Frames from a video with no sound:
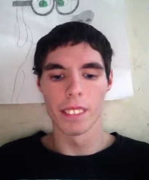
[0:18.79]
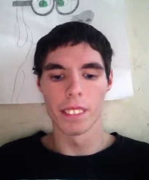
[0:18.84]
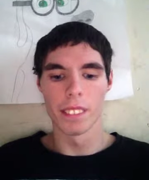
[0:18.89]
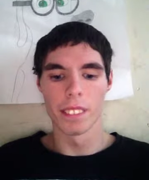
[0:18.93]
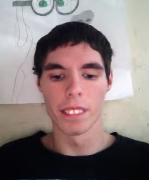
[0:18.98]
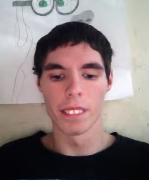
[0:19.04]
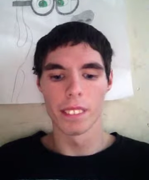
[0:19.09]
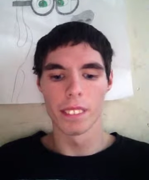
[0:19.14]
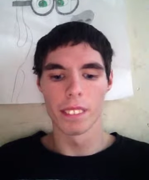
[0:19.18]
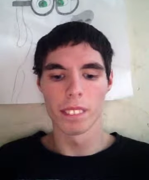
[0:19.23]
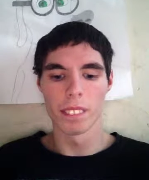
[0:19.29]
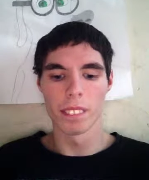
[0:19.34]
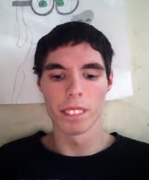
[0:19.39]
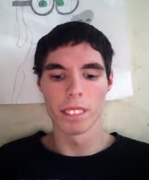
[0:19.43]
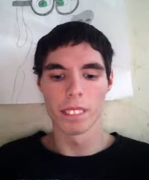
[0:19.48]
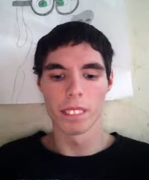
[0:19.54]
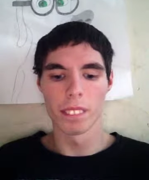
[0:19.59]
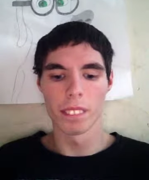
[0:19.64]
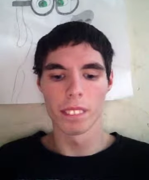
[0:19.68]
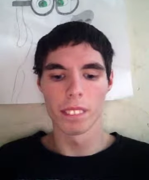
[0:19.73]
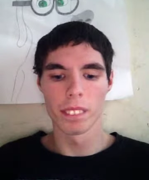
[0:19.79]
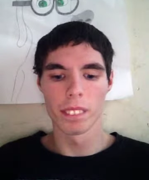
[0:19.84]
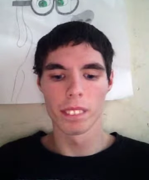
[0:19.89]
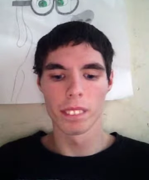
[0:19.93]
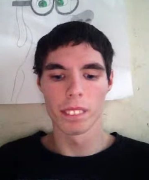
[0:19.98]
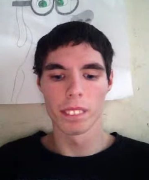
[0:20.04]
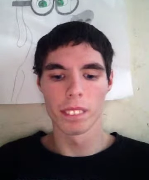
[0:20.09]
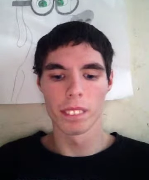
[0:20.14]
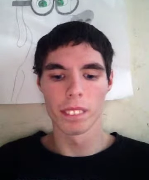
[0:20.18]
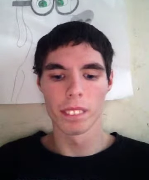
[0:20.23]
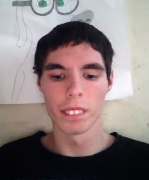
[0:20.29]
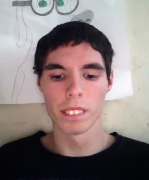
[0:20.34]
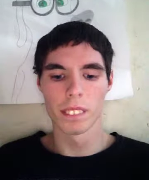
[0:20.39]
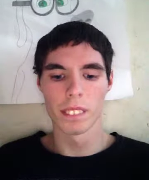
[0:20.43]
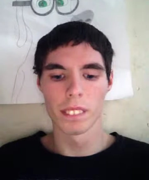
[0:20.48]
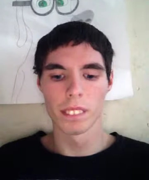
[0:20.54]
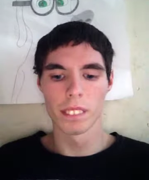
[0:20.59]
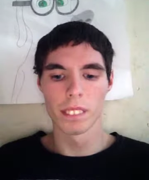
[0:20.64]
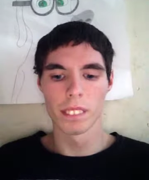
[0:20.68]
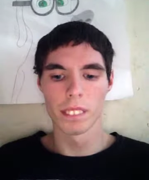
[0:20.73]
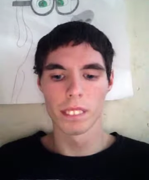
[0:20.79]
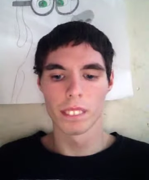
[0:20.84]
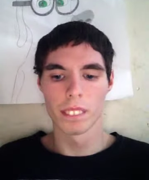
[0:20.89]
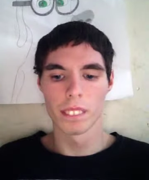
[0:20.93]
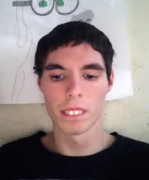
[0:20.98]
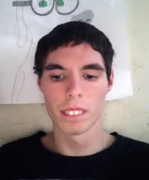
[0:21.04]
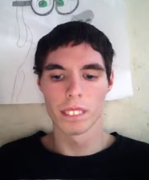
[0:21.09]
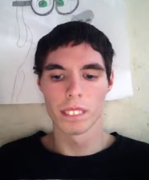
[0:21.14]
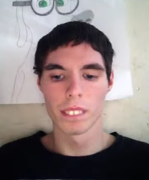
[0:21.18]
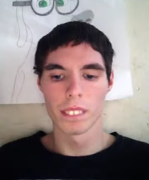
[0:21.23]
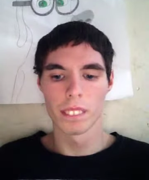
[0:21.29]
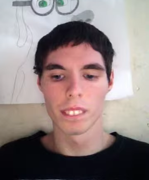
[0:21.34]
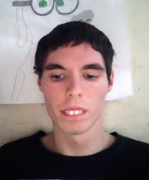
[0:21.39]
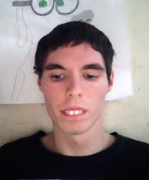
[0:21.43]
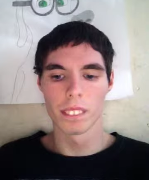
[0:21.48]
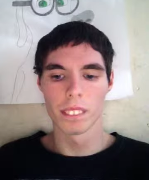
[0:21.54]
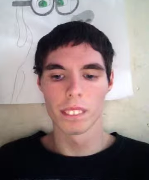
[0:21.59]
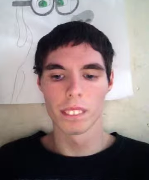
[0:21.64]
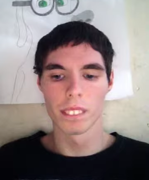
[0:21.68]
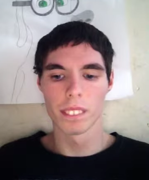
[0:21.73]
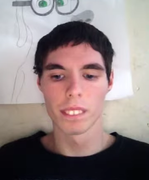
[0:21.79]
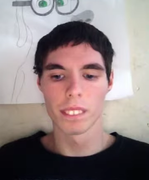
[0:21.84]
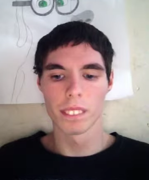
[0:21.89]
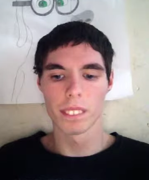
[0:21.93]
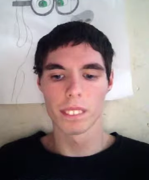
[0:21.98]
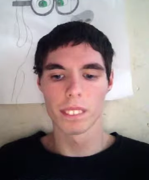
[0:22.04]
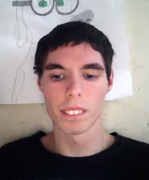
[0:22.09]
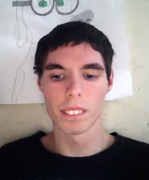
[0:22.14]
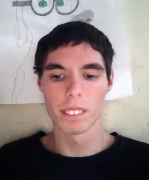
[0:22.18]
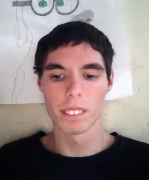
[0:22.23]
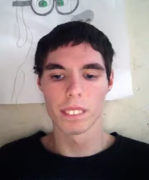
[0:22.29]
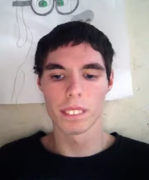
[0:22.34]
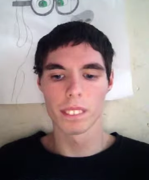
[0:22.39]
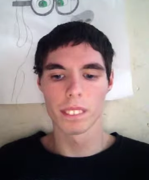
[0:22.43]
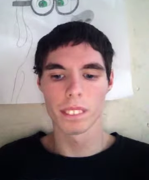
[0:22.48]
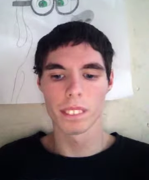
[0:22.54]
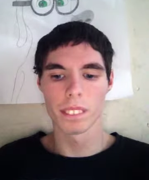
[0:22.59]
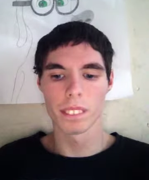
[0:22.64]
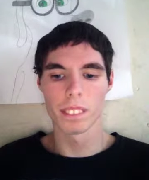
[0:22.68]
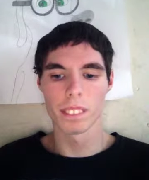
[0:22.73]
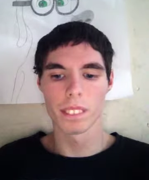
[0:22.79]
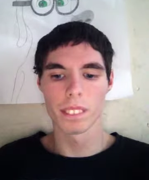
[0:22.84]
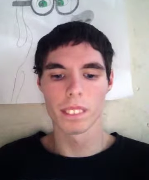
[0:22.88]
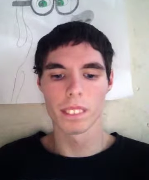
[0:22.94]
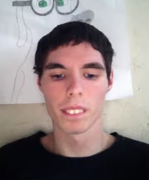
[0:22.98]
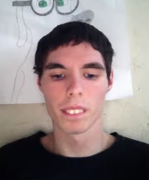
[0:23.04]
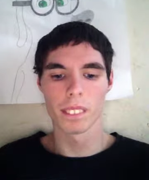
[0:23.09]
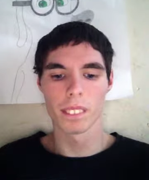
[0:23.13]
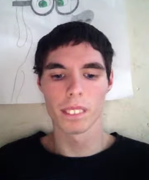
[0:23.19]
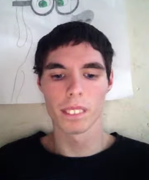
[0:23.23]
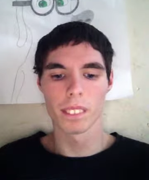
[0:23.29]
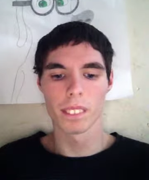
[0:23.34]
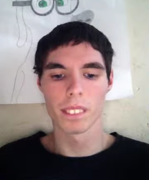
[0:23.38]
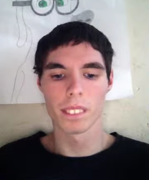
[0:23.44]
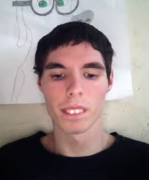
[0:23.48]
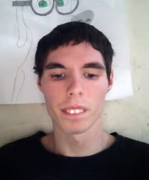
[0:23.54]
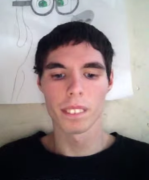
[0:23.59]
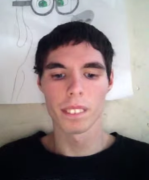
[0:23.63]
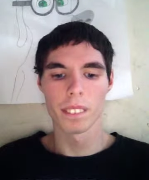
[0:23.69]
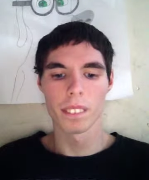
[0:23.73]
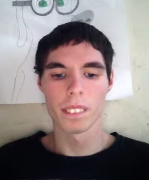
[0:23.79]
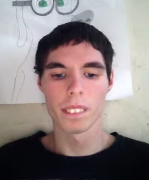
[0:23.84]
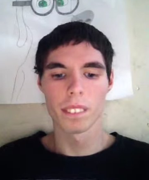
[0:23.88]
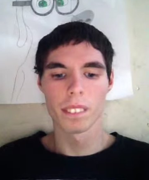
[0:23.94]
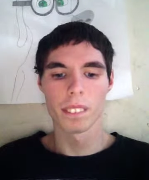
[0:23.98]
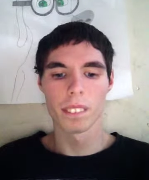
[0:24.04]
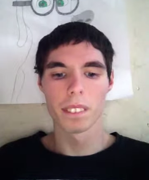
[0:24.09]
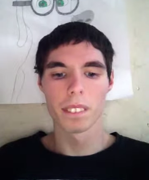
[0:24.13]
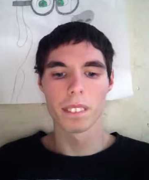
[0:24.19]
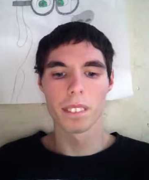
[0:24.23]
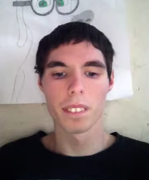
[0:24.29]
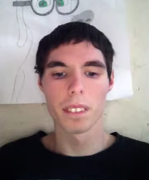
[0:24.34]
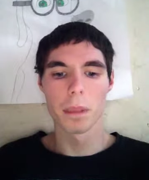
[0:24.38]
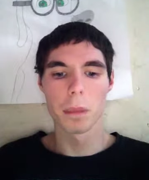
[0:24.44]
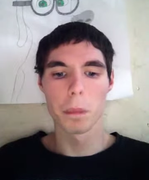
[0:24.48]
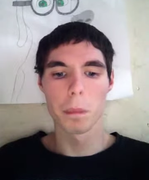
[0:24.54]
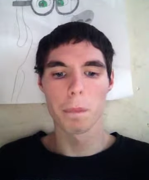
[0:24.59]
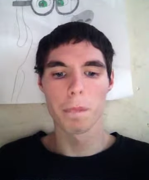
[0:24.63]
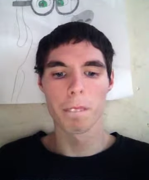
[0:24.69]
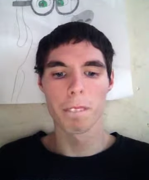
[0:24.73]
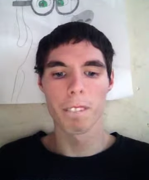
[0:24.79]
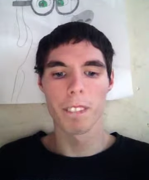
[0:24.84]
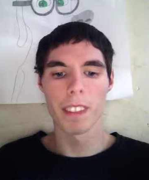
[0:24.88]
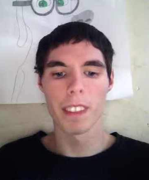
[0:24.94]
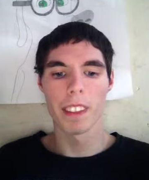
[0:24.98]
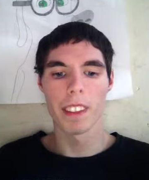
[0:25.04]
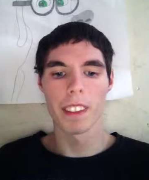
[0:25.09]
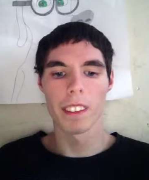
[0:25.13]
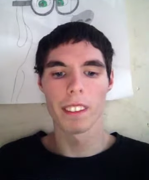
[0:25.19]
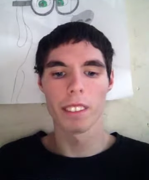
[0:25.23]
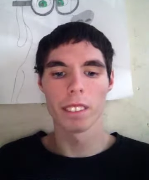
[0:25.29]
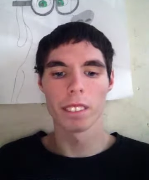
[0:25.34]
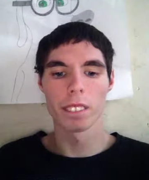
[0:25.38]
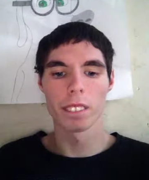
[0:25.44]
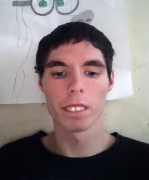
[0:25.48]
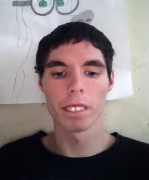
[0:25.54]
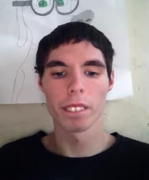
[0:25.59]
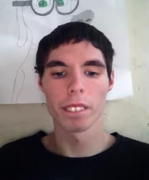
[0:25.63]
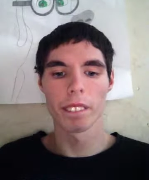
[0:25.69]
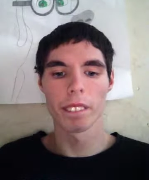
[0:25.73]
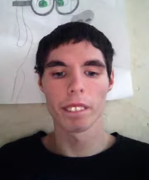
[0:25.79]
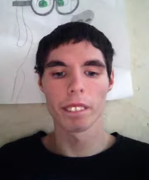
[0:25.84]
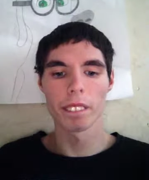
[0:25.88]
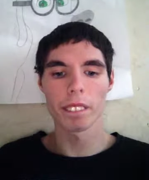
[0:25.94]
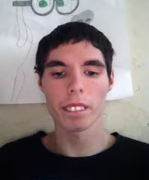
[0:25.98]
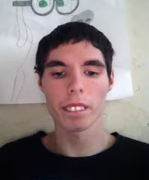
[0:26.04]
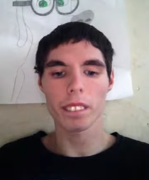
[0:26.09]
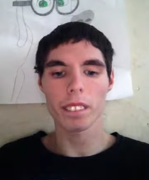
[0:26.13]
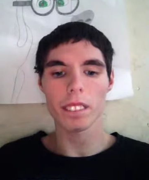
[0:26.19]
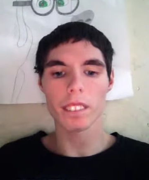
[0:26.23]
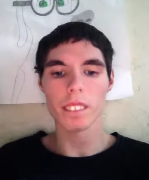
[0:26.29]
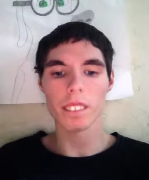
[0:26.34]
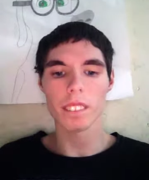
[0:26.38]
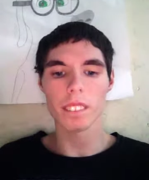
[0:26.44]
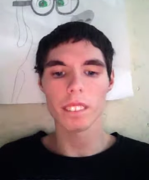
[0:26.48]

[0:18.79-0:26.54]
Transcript: [no speech]